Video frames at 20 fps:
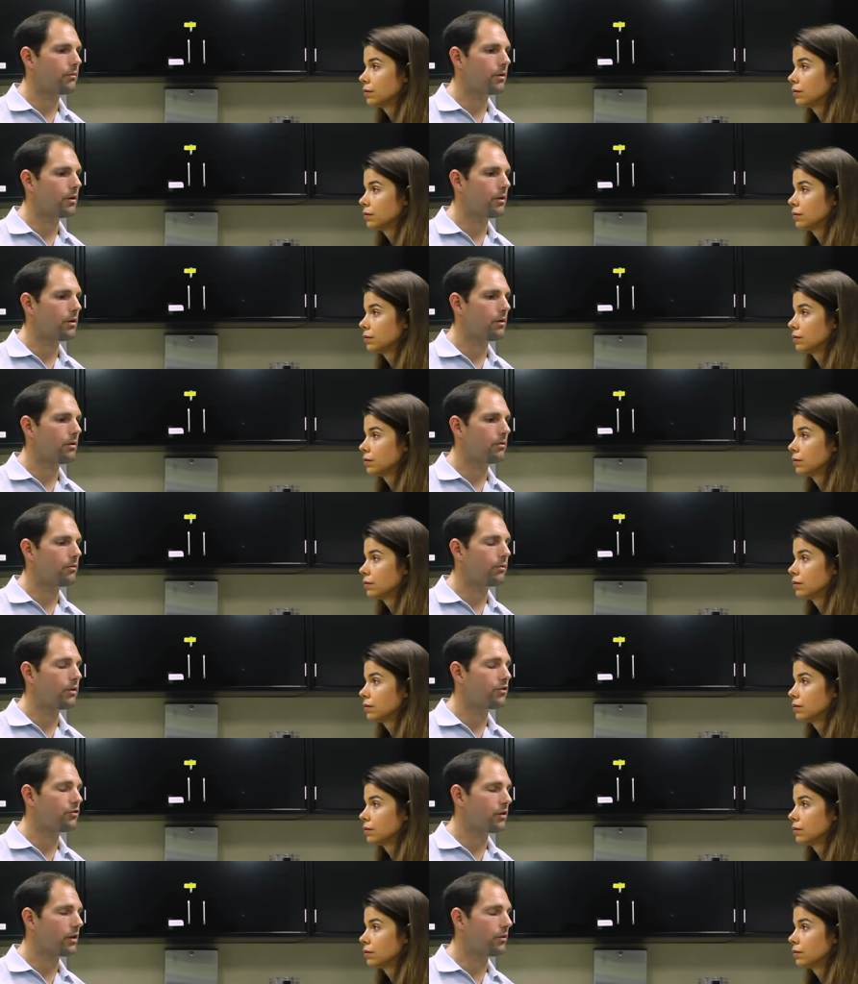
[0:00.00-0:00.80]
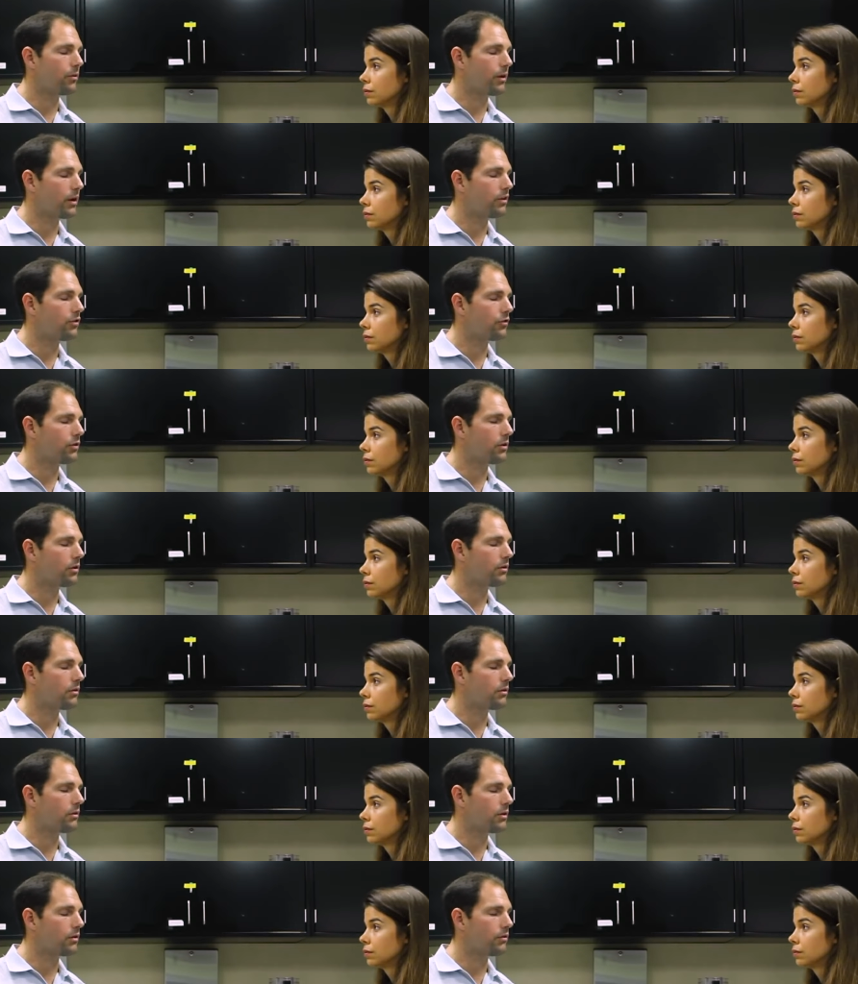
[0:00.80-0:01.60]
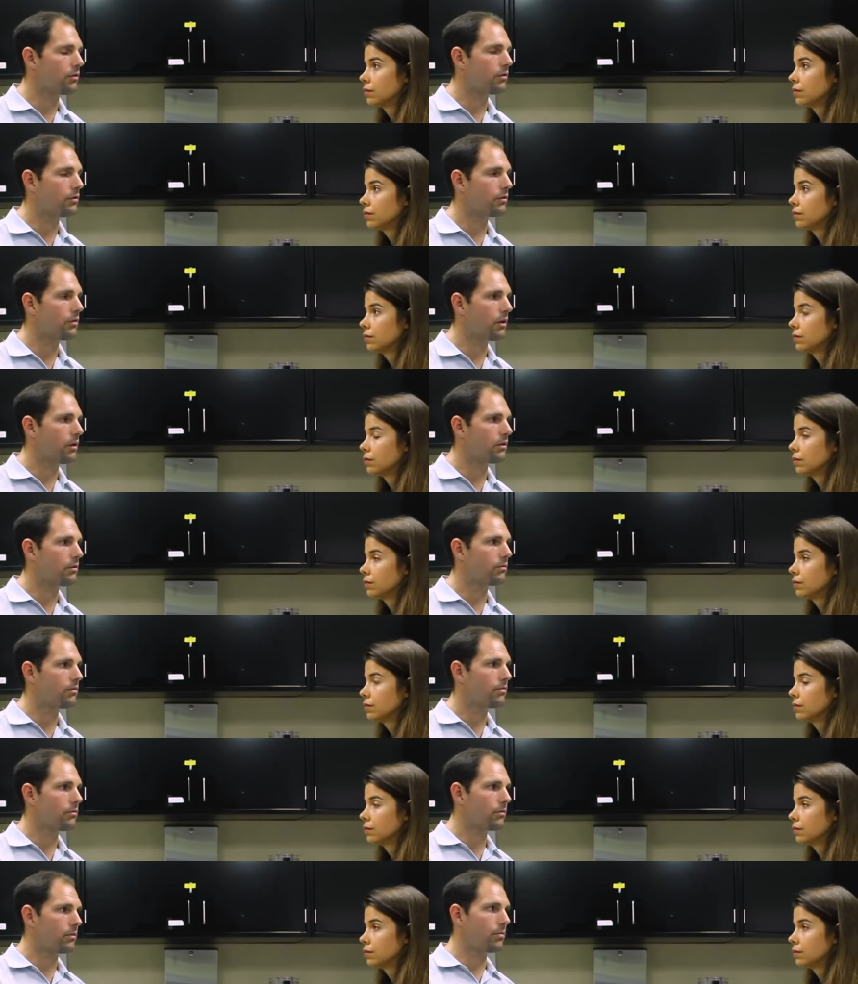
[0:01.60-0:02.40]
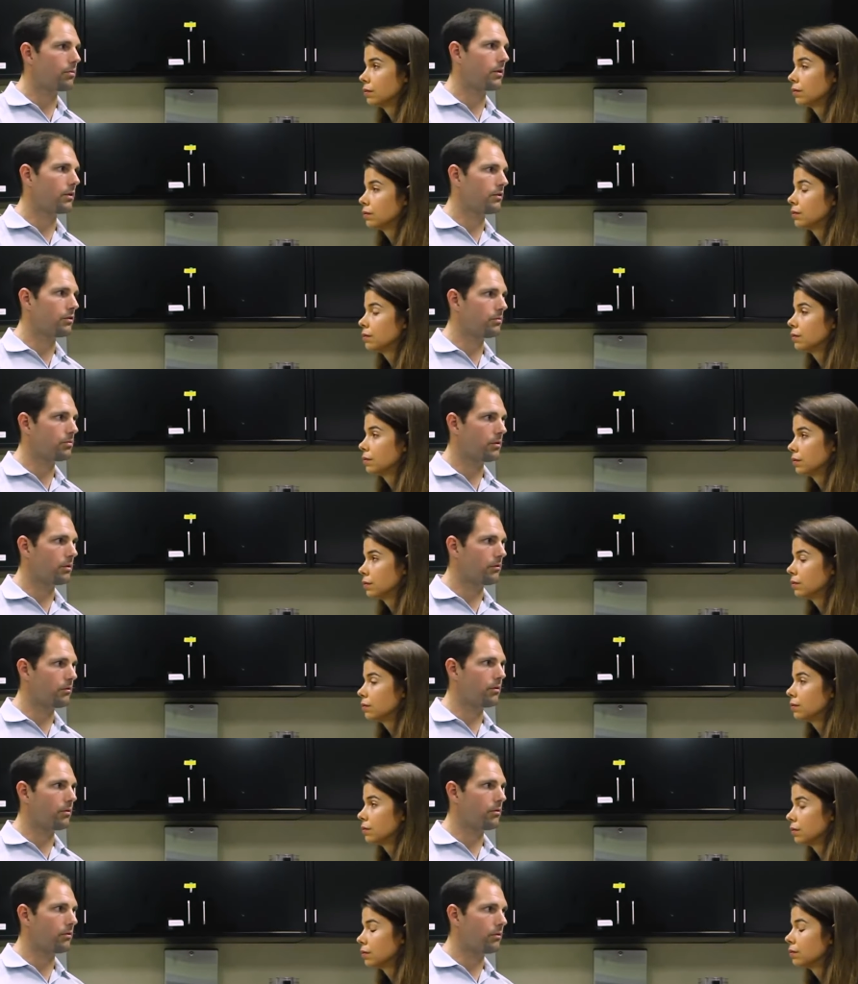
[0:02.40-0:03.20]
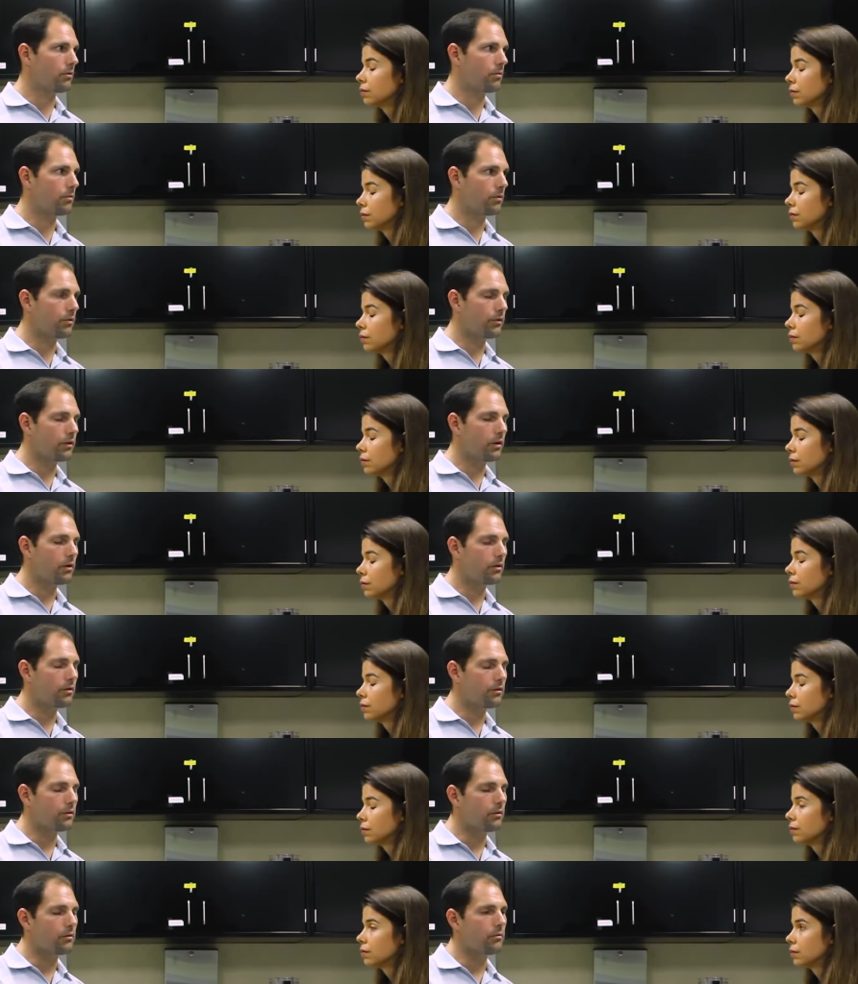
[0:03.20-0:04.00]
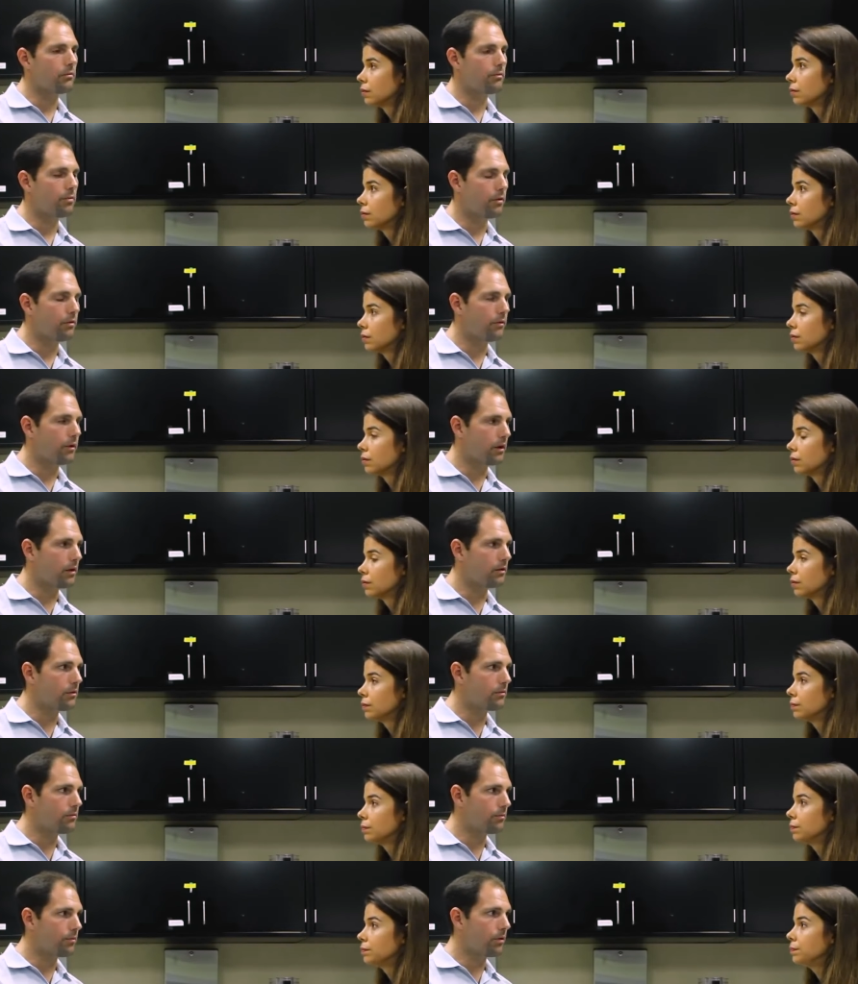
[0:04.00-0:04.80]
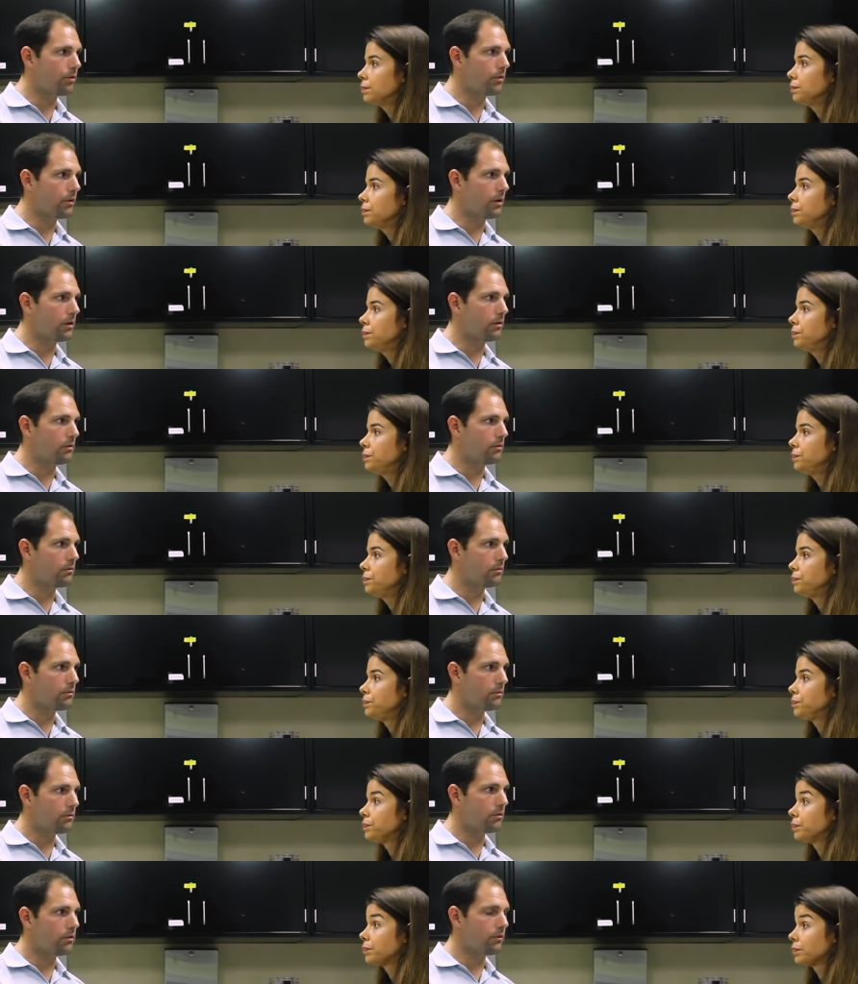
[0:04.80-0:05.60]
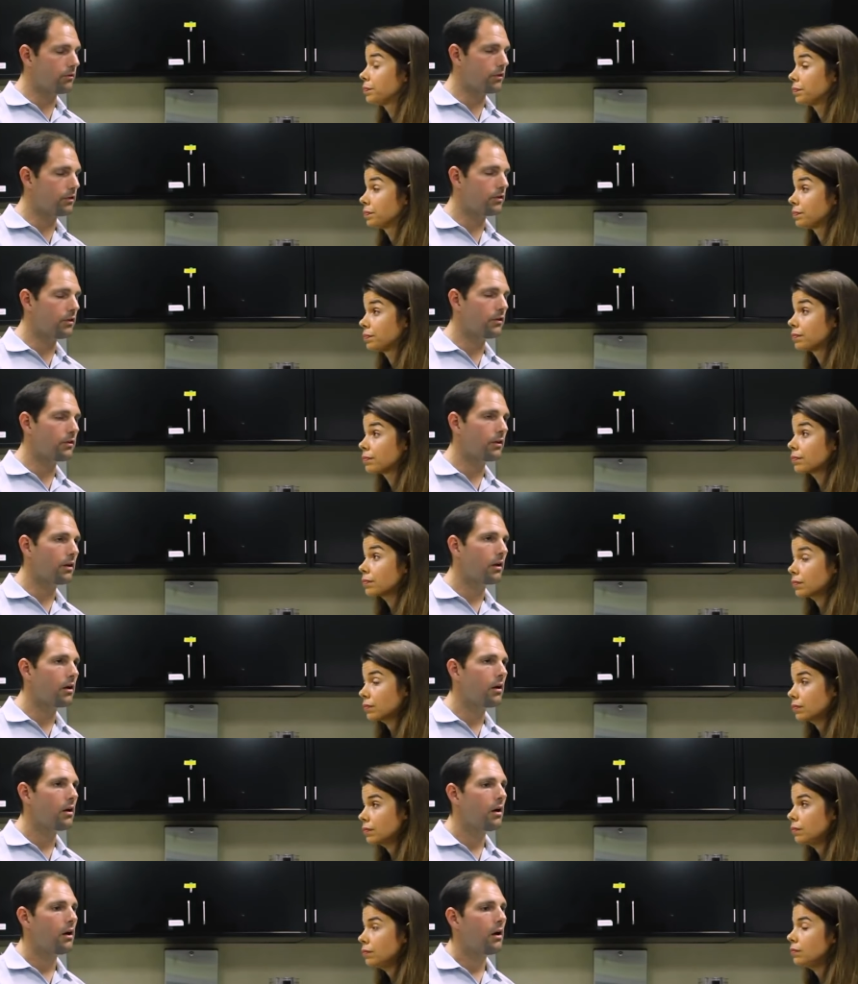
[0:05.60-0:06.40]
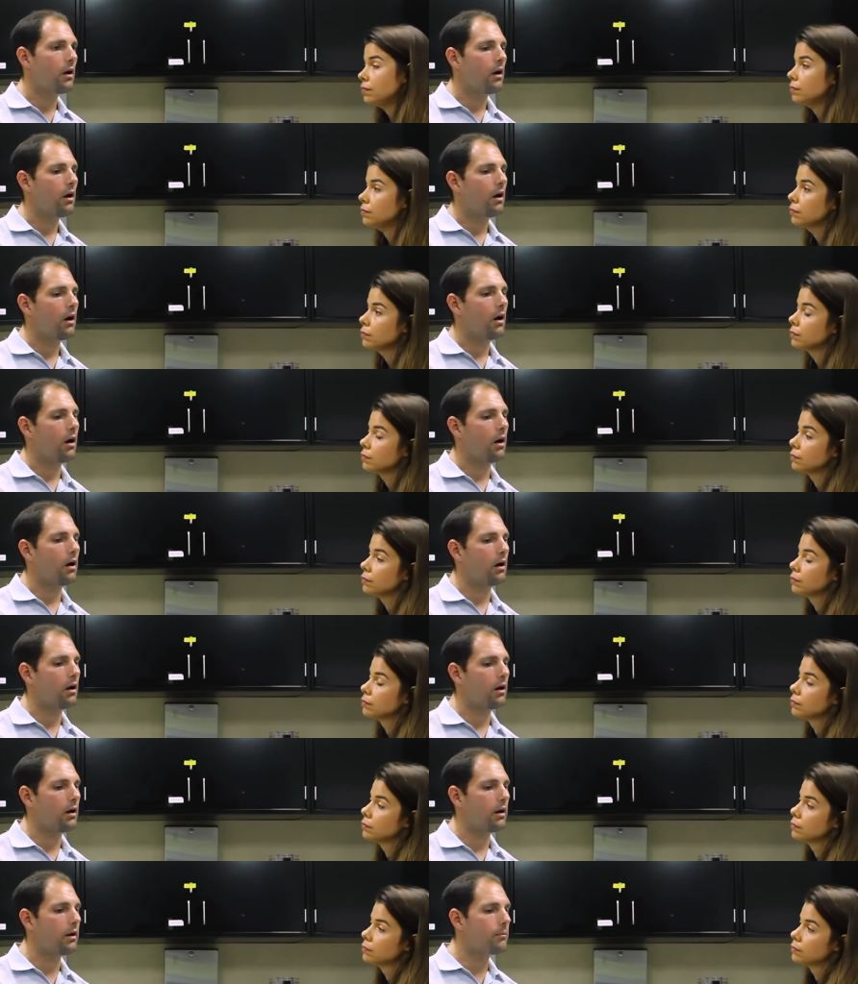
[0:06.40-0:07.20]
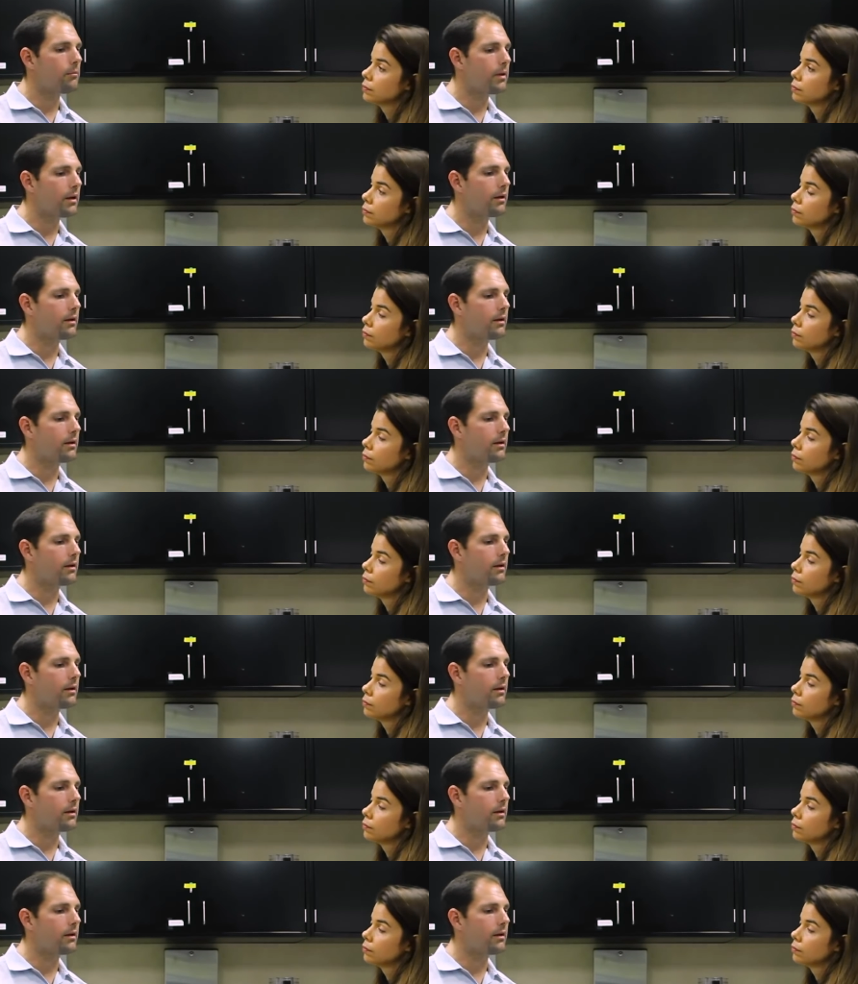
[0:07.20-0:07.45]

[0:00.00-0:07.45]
Speaker 1: you know, regeneration and just kind of replenishment of your normal cells and prevent mm-hmm. protein deficiency, uh, and